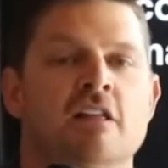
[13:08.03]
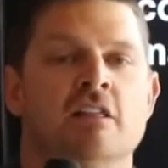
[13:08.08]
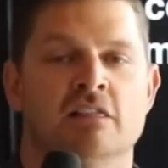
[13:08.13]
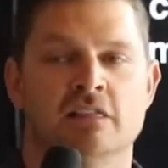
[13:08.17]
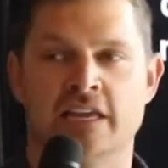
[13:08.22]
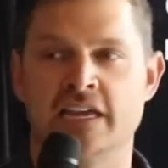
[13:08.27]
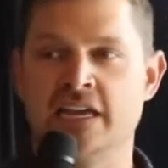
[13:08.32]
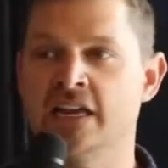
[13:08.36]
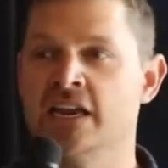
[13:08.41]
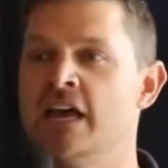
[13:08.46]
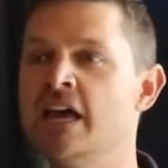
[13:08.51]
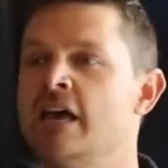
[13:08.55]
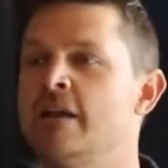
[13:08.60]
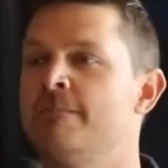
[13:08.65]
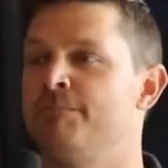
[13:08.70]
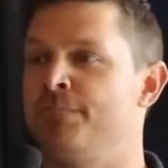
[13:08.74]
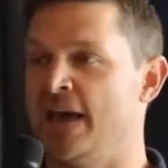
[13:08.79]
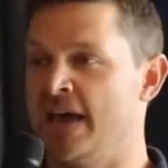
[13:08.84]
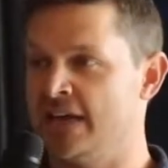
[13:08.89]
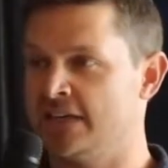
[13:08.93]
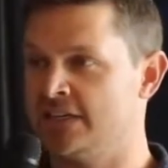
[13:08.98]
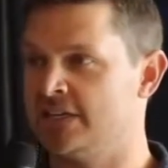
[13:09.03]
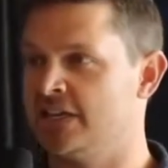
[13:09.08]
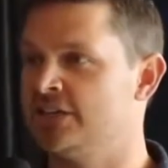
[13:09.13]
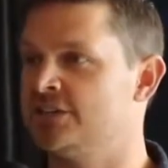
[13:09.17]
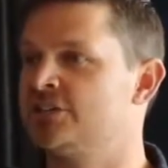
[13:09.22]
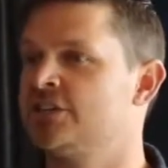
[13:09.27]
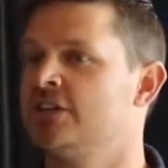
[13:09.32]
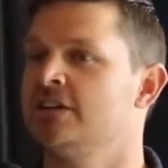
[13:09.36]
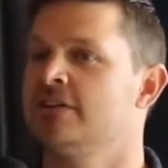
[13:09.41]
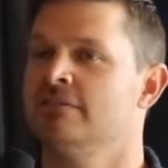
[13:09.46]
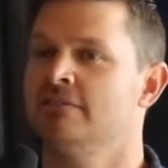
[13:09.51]
Lean in, pay
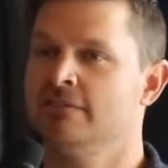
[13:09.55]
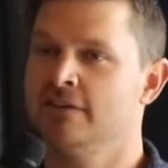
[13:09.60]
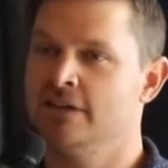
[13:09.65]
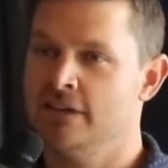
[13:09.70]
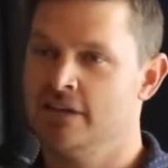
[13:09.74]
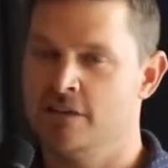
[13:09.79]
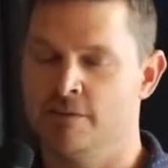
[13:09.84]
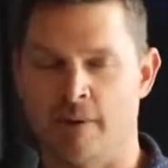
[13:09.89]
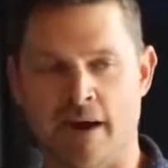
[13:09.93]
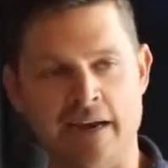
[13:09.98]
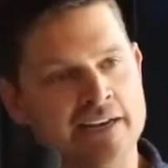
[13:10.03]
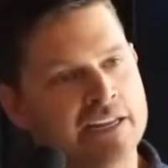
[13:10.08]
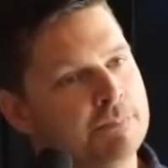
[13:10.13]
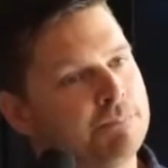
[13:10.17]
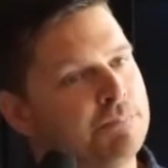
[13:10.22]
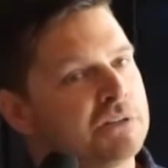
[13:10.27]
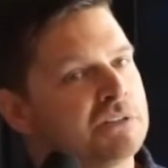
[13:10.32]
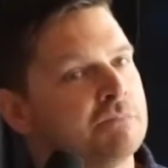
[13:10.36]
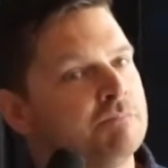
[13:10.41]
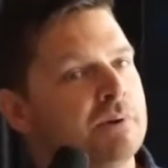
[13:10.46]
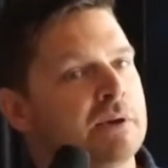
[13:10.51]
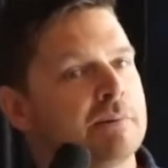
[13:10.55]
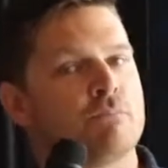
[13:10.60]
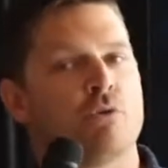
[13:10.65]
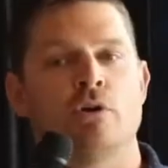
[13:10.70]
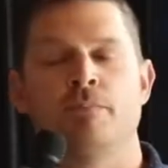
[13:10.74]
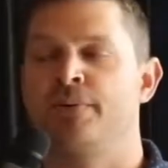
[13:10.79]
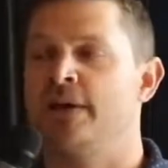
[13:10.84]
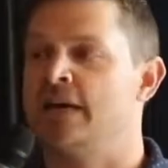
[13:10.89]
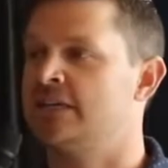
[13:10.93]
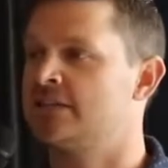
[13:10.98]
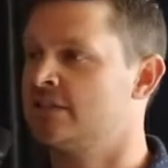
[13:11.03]
attention. You might need to put some big boy
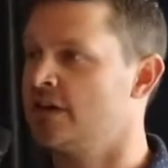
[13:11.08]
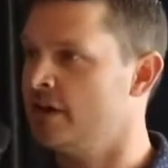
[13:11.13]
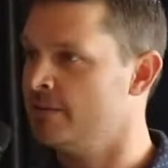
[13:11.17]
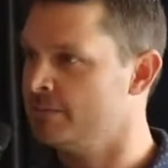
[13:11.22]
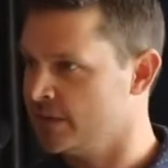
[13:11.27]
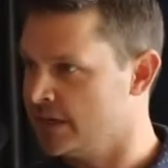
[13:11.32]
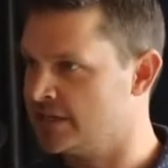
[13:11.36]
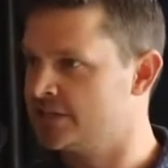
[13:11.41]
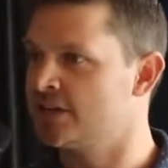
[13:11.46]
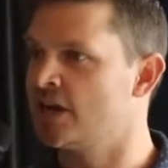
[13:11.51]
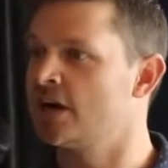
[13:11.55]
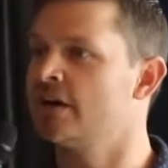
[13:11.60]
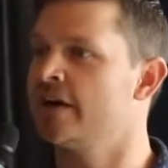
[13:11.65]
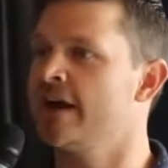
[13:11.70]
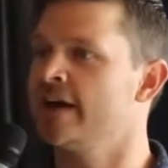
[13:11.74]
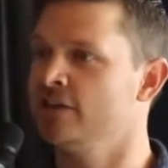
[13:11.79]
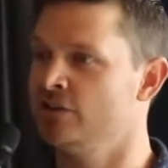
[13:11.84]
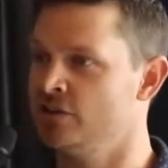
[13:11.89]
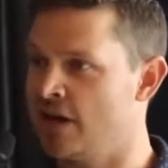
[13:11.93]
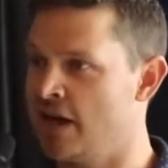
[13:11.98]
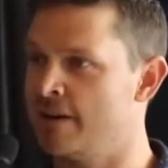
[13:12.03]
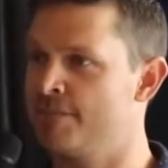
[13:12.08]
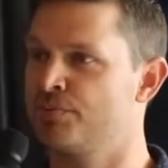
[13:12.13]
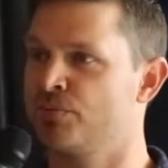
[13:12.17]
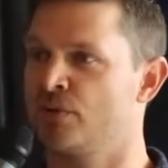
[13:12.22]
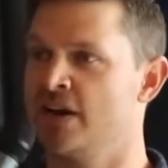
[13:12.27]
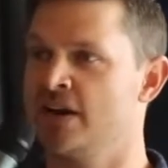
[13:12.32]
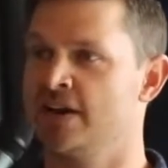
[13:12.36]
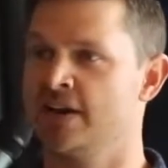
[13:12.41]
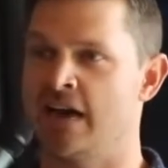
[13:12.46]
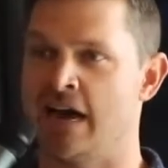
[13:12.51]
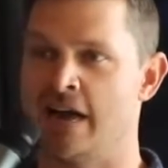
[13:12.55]
pants on, but it's all right. You got a
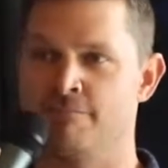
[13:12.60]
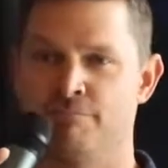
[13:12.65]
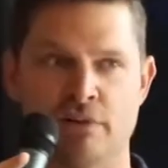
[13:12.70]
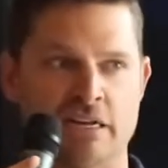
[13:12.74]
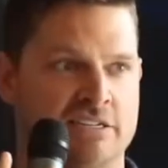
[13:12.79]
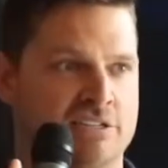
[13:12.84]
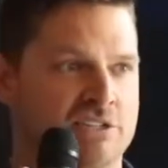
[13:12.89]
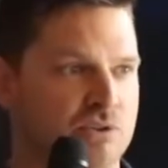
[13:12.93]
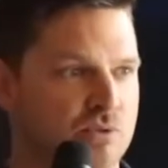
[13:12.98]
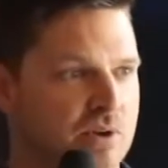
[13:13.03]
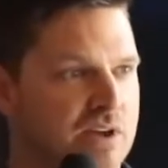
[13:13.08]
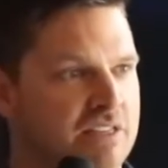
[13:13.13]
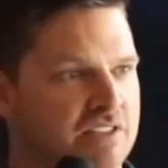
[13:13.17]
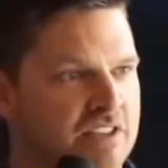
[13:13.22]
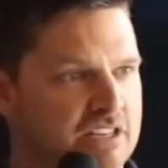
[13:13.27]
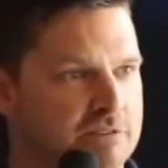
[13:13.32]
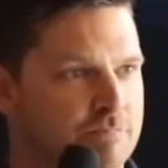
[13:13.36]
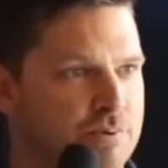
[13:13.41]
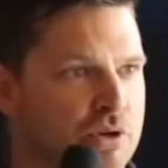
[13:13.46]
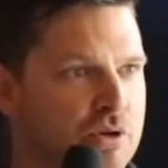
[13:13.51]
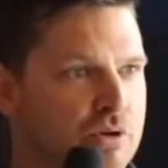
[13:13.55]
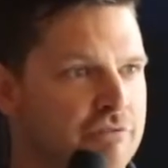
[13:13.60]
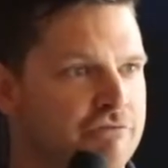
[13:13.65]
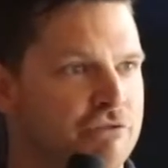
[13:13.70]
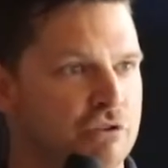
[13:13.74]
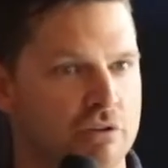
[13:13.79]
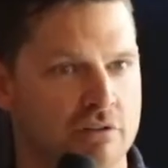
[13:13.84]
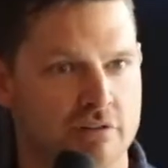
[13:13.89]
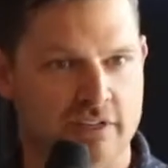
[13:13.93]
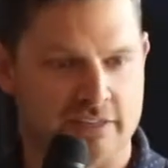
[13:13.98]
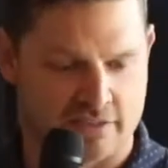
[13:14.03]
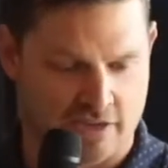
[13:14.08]
brain God blessed you with. It's
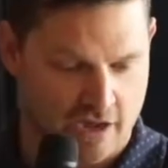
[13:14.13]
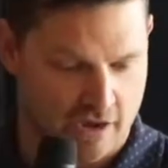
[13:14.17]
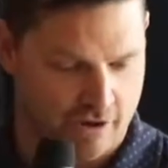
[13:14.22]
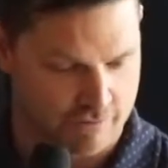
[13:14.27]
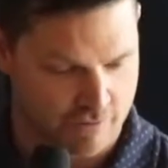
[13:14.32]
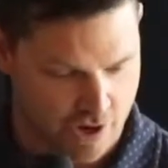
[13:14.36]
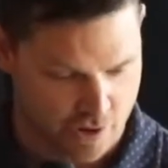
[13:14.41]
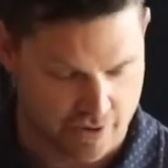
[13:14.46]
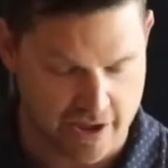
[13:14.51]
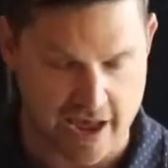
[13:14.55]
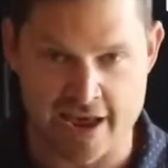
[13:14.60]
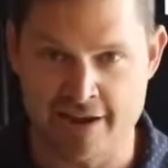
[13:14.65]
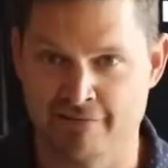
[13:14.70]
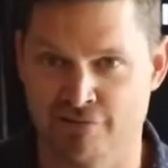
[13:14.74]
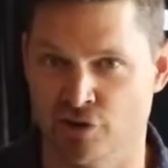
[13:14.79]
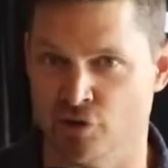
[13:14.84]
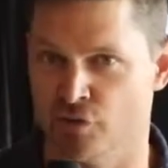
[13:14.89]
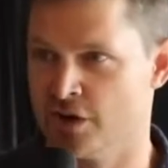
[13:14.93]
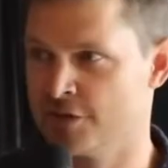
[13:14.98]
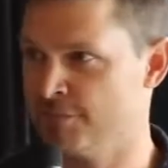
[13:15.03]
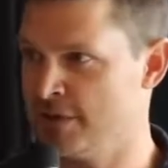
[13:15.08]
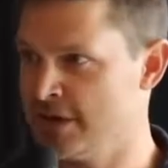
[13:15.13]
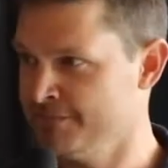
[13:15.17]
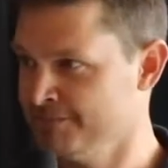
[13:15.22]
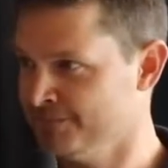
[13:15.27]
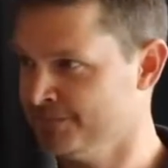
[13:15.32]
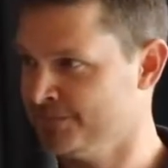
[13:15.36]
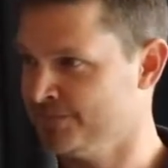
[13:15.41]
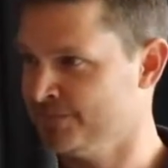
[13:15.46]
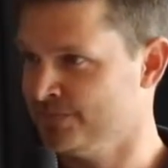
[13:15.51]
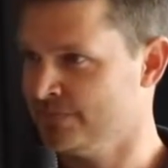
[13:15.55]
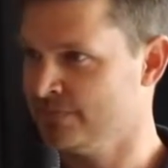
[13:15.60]
beautiful. Let's go. Okay? You with me?
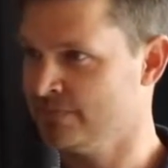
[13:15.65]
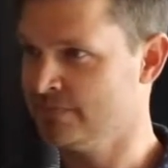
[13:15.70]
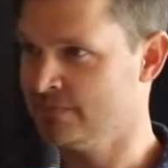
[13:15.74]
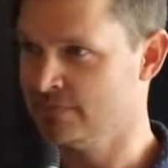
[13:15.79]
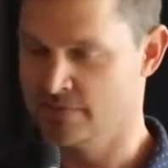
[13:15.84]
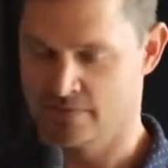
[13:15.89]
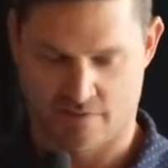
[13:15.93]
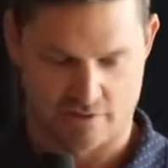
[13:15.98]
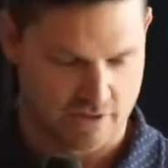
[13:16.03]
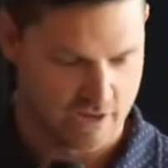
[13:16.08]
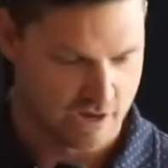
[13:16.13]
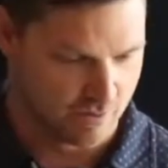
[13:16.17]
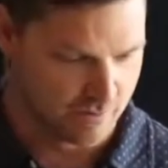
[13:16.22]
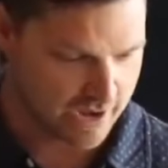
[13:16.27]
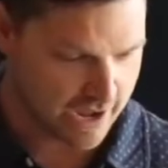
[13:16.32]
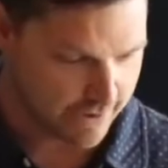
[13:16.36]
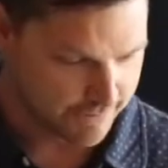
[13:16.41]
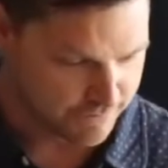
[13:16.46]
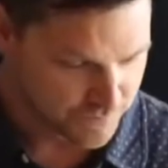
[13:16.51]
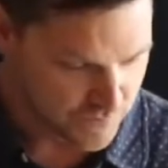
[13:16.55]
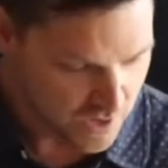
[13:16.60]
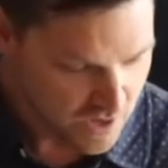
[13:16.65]
Here we go.